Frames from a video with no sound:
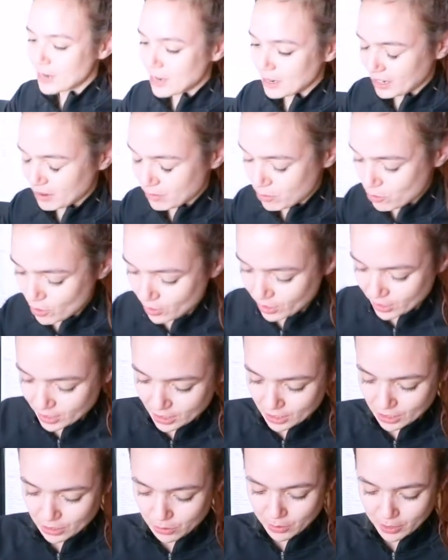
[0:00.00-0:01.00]
not gonna pour
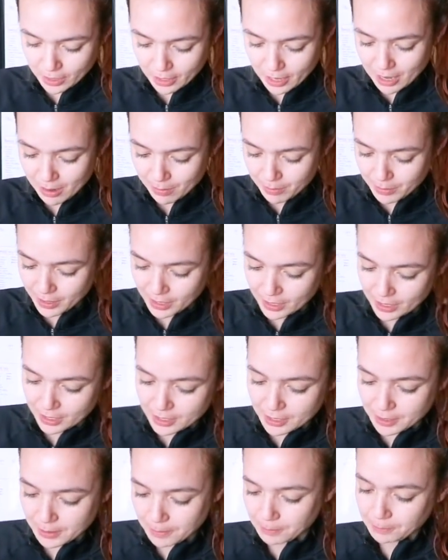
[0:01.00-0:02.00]
this into a cup
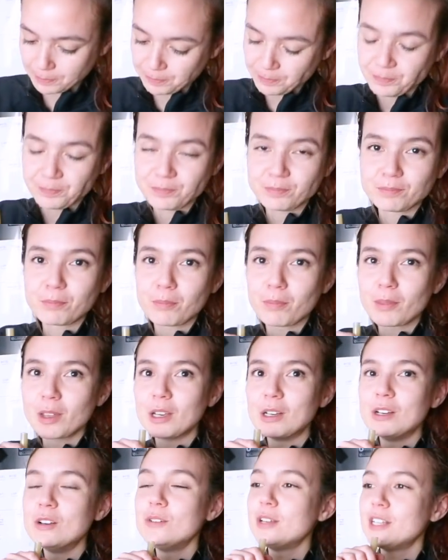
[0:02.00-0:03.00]
because
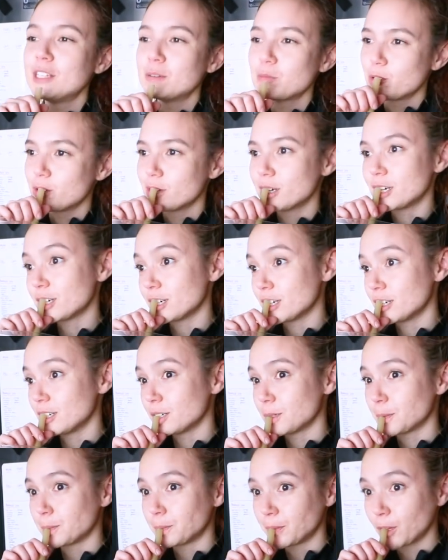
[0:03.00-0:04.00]
who needs more
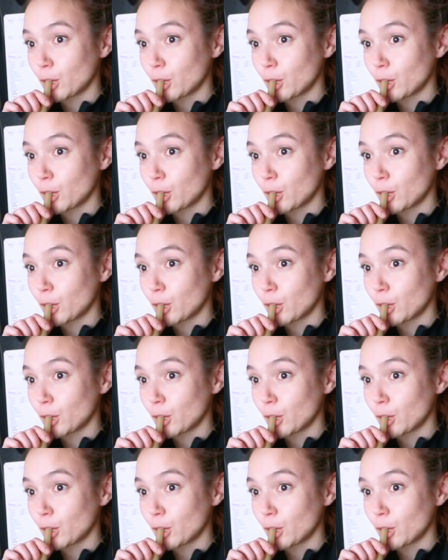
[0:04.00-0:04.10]
dishes?